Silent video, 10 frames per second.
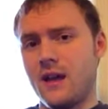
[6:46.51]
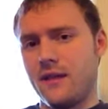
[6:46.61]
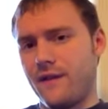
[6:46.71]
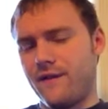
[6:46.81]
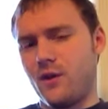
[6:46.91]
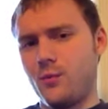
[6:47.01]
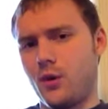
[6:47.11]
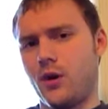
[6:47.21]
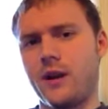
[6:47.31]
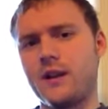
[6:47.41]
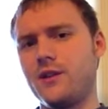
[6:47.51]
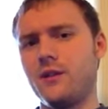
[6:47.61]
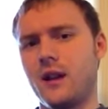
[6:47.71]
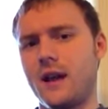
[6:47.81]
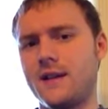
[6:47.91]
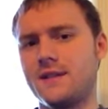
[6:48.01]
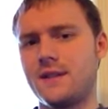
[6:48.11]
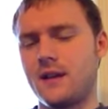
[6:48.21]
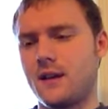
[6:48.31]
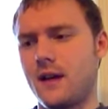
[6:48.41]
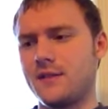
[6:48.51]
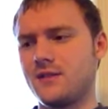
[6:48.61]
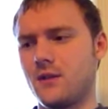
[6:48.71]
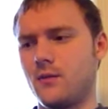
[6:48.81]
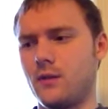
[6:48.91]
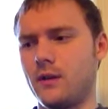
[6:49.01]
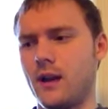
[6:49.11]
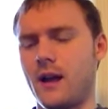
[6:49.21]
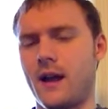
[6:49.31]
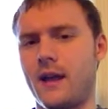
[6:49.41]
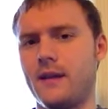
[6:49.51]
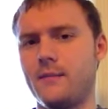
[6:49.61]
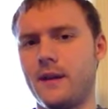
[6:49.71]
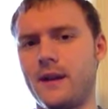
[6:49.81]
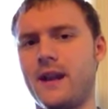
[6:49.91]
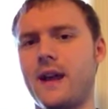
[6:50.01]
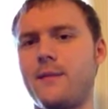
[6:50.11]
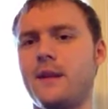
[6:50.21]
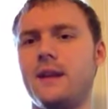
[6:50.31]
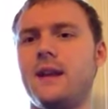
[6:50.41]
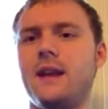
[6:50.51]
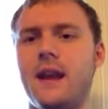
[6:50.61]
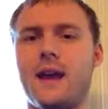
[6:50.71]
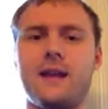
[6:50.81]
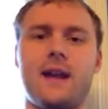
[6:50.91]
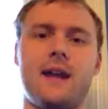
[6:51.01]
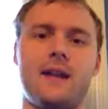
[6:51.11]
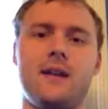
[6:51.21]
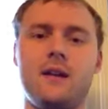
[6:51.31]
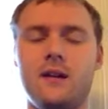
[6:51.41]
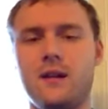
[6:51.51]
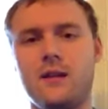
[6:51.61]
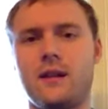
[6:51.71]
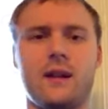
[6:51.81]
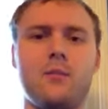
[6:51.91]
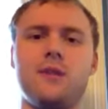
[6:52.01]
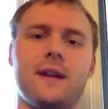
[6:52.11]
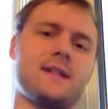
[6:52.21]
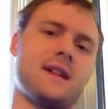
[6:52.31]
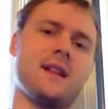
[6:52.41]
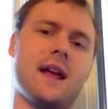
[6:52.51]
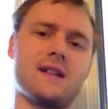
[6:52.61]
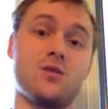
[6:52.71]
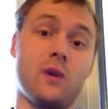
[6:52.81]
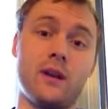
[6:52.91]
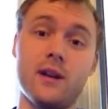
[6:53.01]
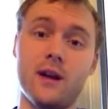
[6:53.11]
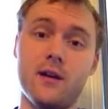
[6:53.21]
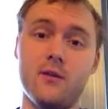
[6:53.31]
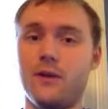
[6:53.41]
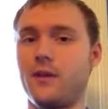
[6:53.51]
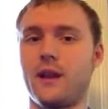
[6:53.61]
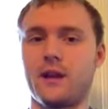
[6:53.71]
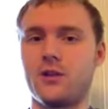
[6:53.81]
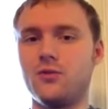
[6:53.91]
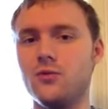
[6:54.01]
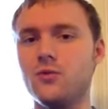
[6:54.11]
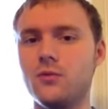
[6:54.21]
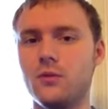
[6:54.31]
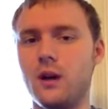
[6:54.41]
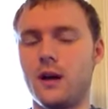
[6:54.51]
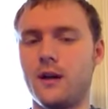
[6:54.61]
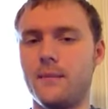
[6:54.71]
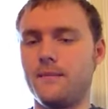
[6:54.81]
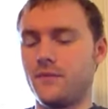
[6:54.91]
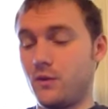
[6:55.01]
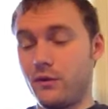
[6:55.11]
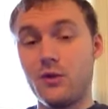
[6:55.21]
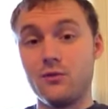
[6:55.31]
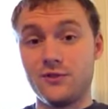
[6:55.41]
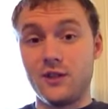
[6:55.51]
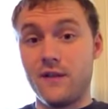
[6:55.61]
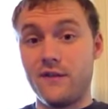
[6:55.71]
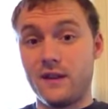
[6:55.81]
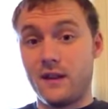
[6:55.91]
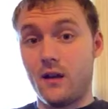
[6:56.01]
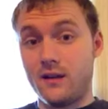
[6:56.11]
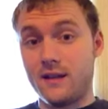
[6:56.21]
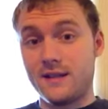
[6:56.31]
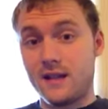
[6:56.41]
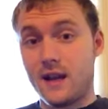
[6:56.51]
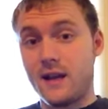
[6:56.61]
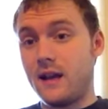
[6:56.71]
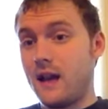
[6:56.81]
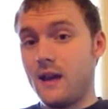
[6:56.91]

That front part I could utilize. I saw one guy made a cabinet. He had a plexiglass window with a cool stuff on the inside.